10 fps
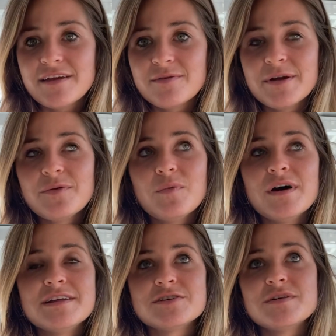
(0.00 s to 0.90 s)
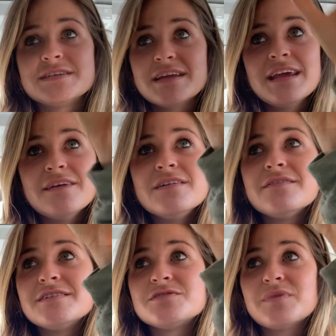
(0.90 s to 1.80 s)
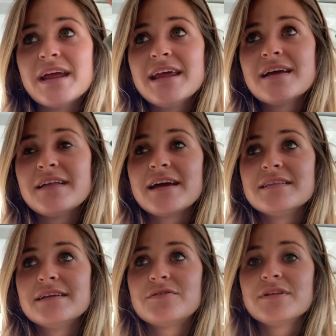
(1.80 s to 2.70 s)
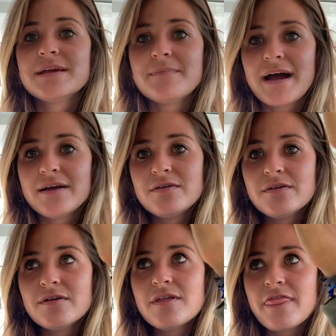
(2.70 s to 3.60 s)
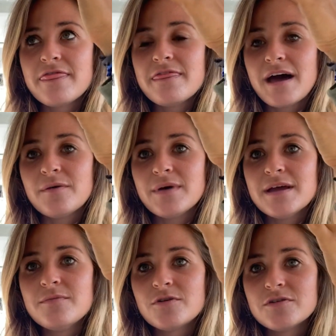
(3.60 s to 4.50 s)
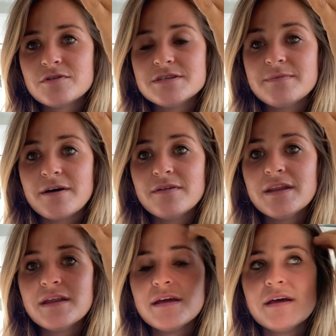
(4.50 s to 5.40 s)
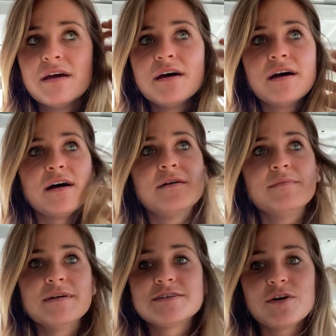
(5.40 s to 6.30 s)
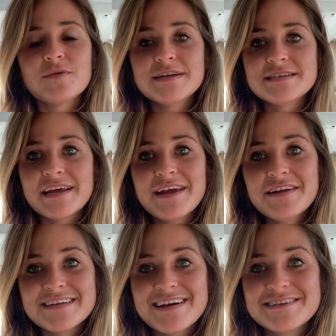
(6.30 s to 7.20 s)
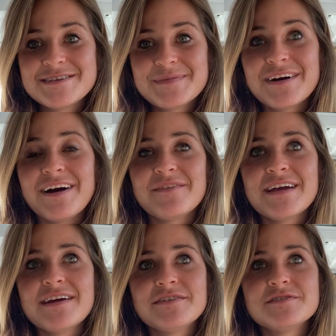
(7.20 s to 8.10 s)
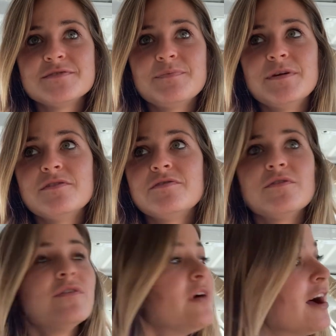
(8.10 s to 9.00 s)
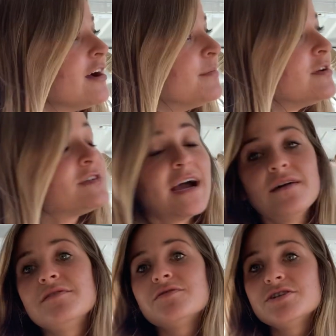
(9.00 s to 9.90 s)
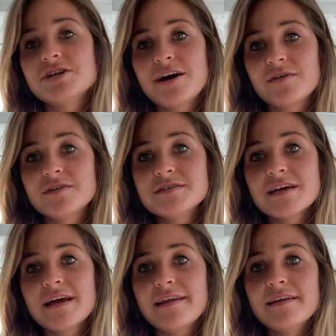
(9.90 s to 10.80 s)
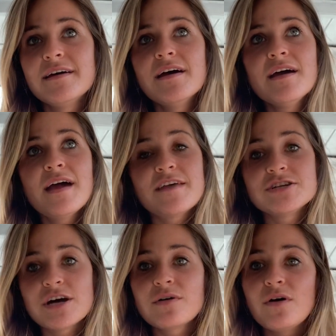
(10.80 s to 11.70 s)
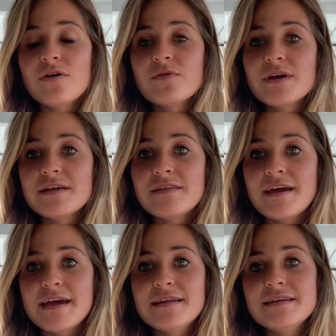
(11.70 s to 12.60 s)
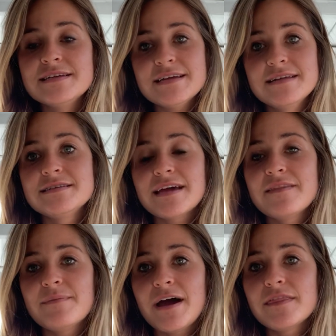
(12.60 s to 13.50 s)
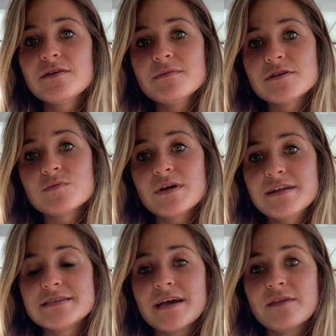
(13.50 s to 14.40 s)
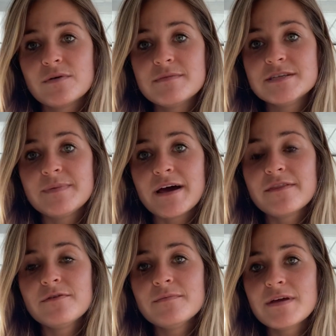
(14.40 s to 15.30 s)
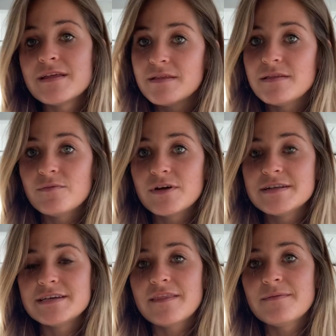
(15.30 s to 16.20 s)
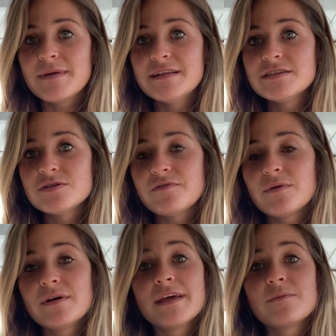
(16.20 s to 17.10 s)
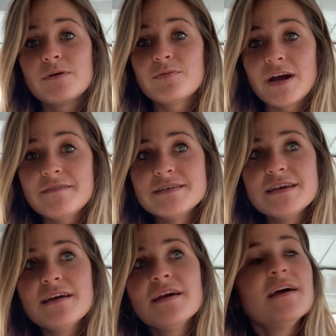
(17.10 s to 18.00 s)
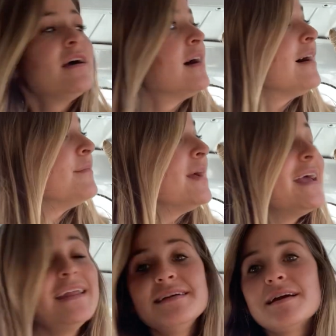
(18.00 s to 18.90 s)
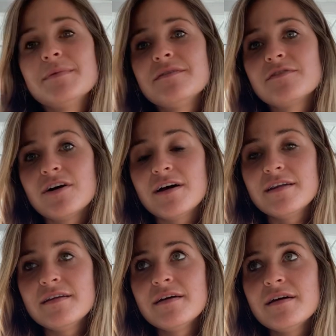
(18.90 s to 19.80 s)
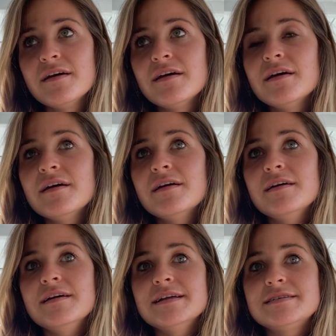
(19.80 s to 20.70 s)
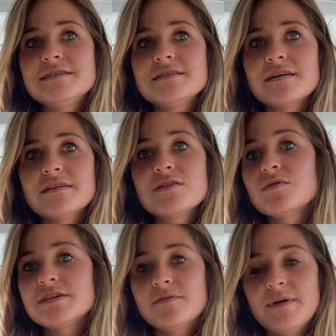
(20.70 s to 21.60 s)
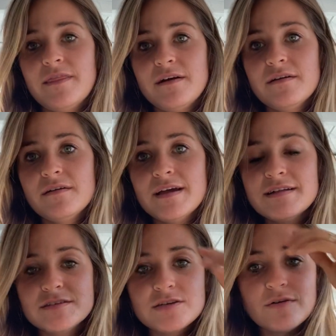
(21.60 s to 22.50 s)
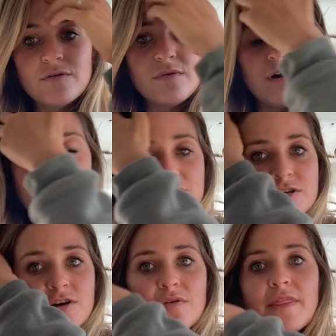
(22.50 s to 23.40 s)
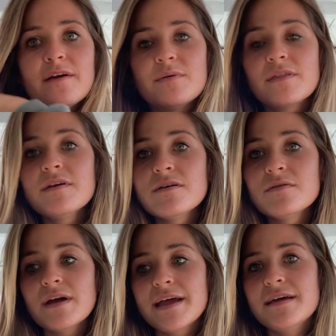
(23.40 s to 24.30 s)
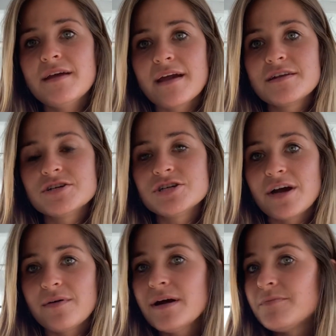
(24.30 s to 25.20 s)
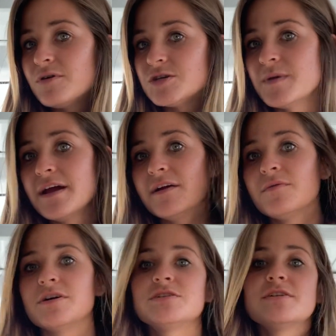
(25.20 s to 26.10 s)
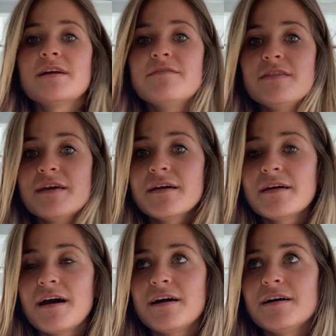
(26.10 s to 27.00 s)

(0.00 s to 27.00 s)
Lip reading: No matter what, it's always sunny. Even if it's raining like literally a mile that way, more towards the mountain, it's always sunny and super hot right here. So it's beautiful. There's outdoor showers, and the shower all the way at the end is inside the bathroom. There's one inside the women's bathroom and then one inside the men's. So if I want like more privacy, anytime I've gone, no one's ever been there, and so I'll just go in there with Leo and I can just shower up, wash my hair, wash everything.